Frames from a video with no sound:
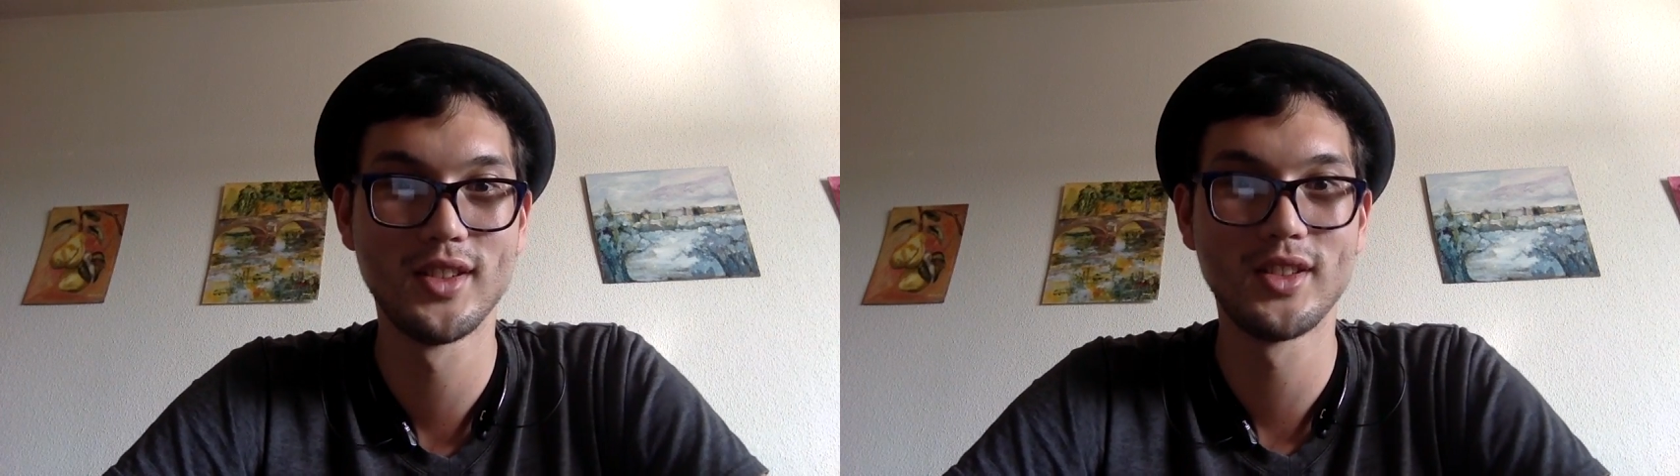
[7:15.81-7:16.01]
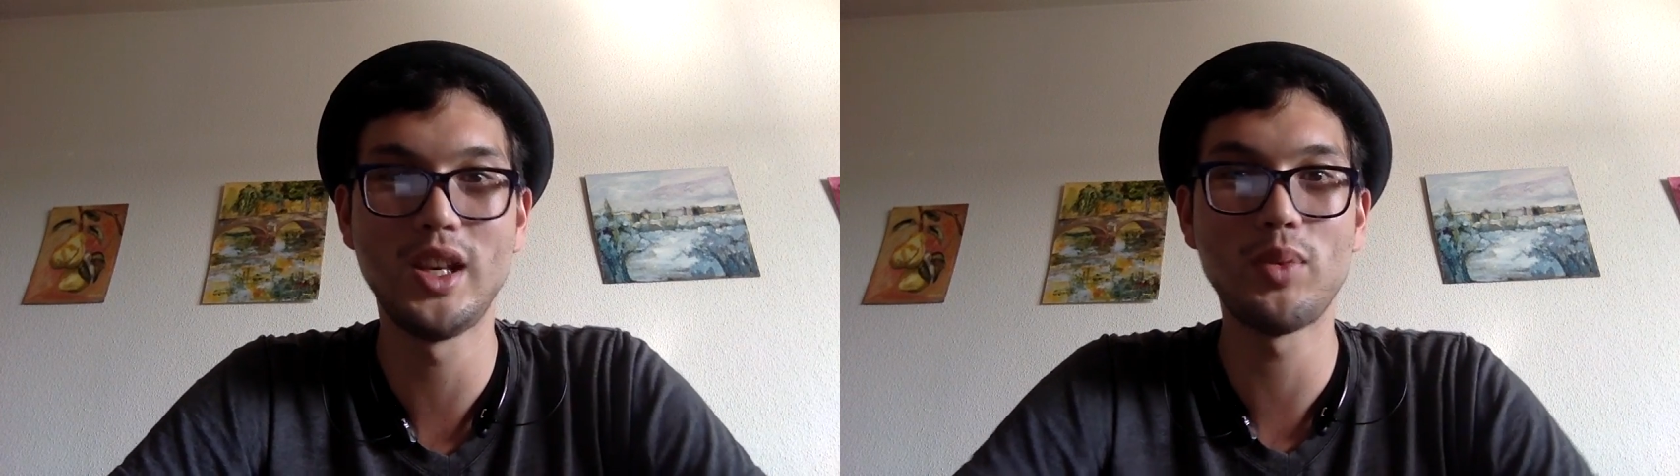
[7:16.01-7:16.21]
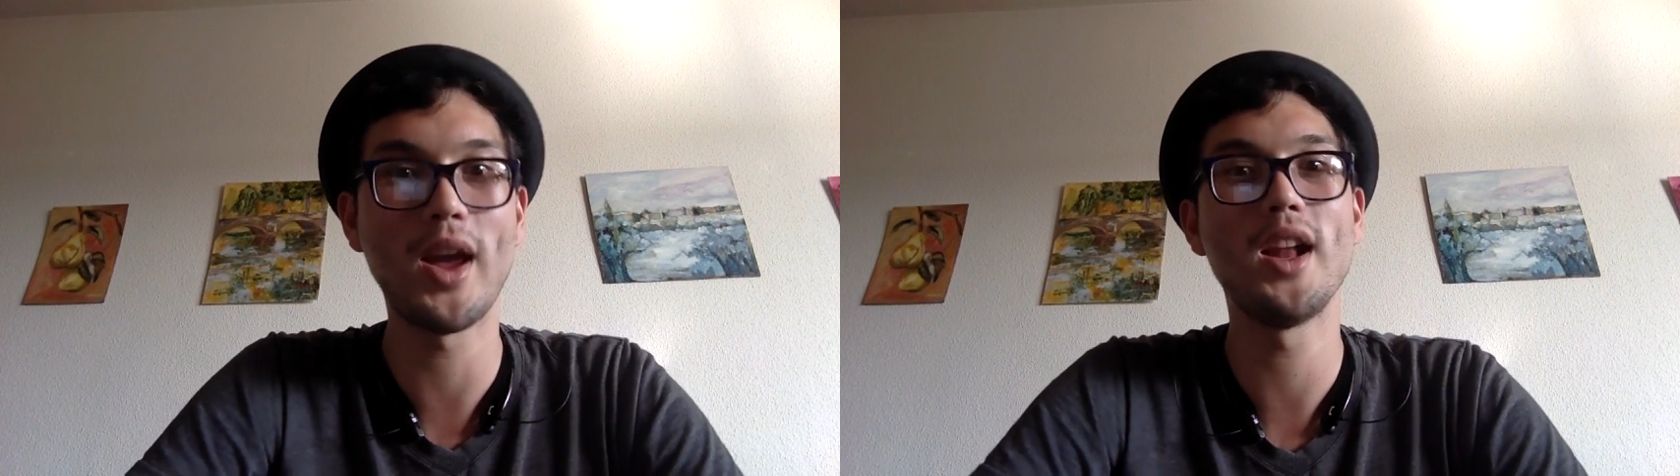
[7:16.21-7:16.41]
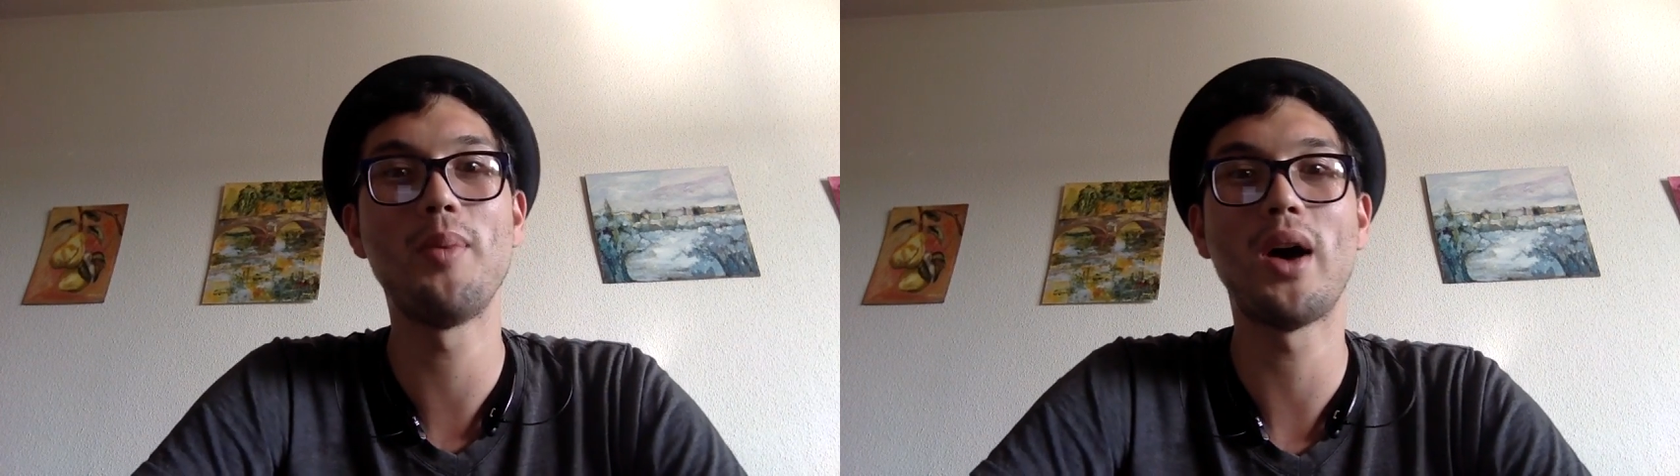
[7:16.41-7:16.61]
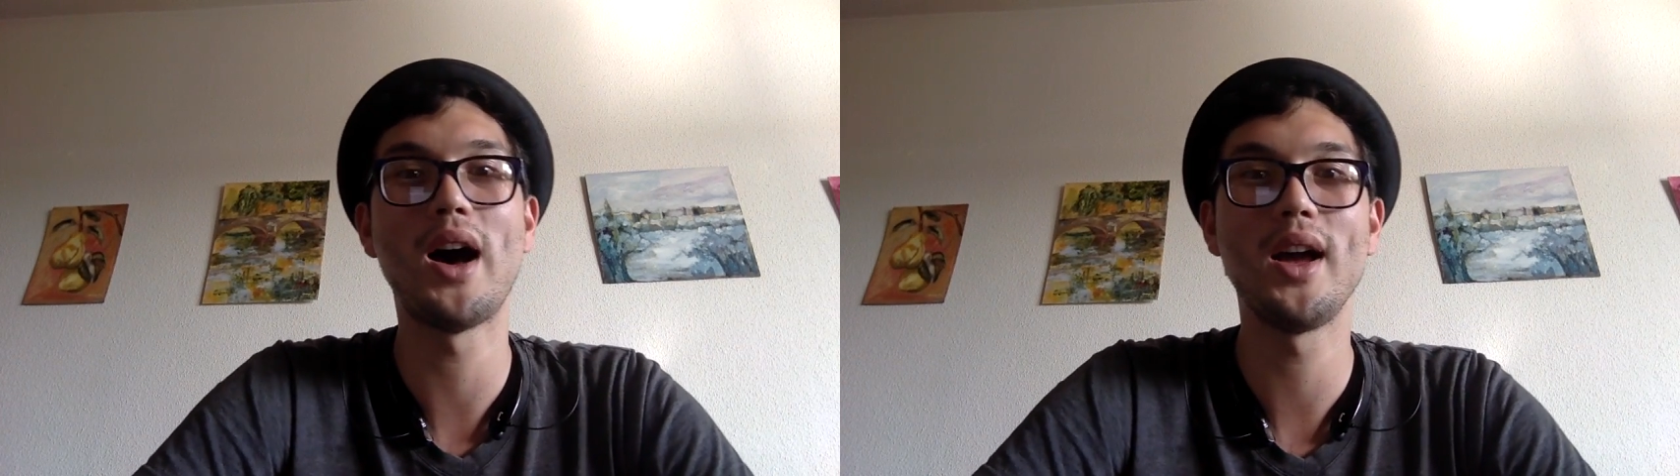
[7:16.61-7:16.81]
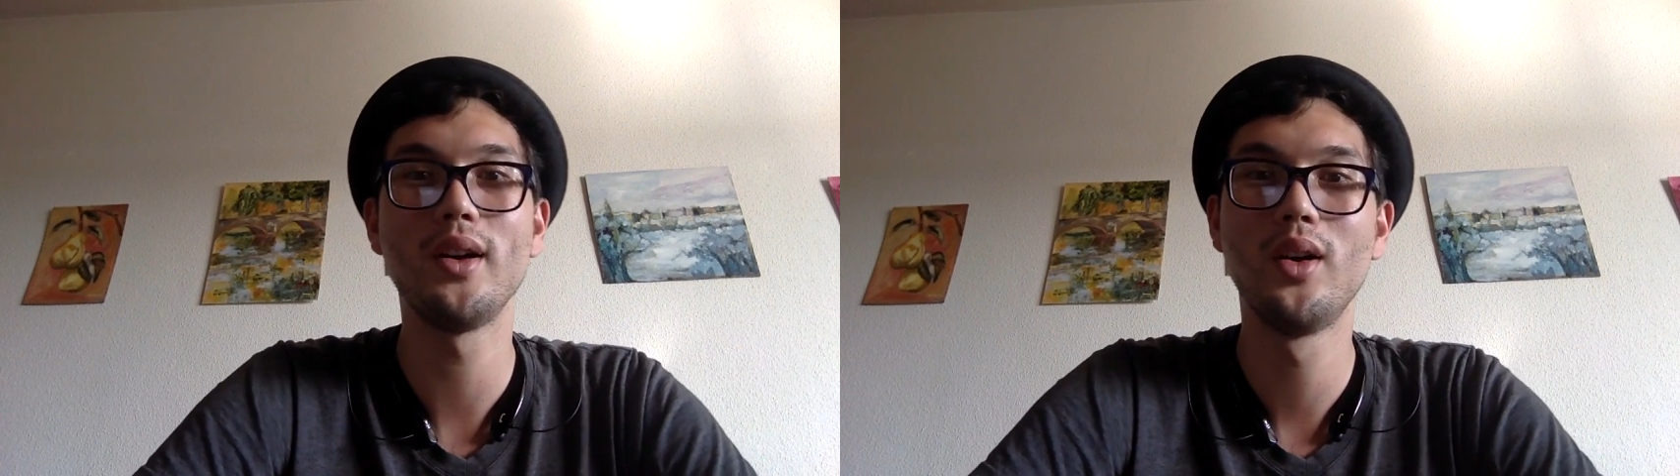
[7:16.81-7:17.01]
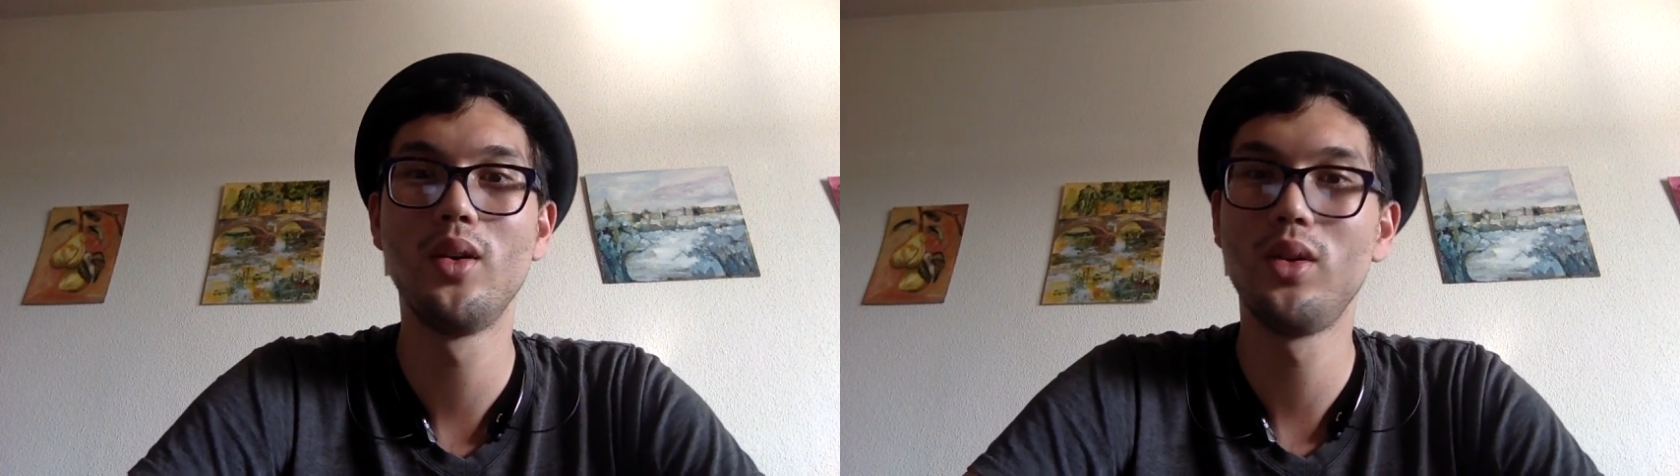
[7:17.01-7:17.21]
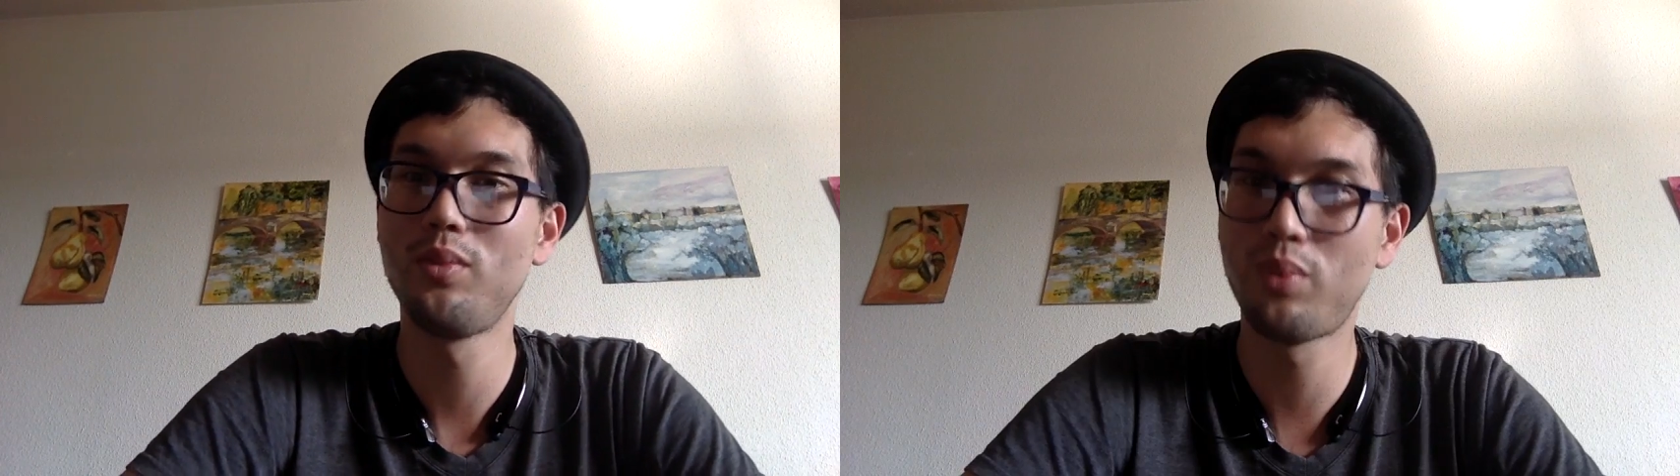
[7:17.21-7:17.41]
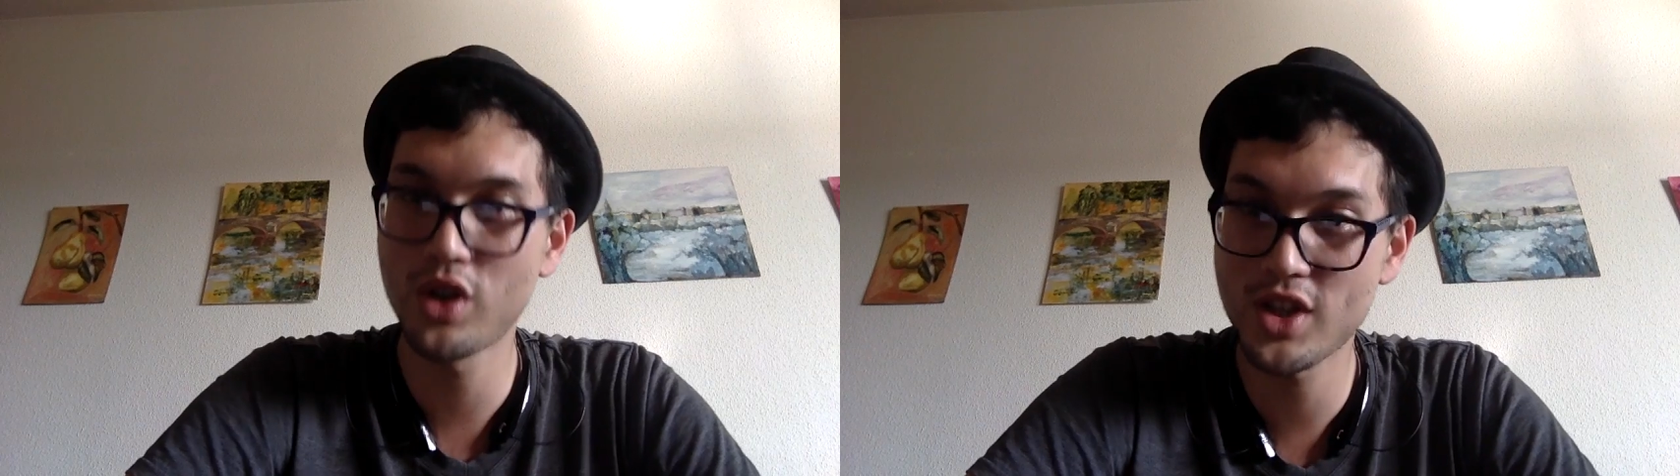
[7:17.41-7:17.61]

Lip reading: Keep your head up high, push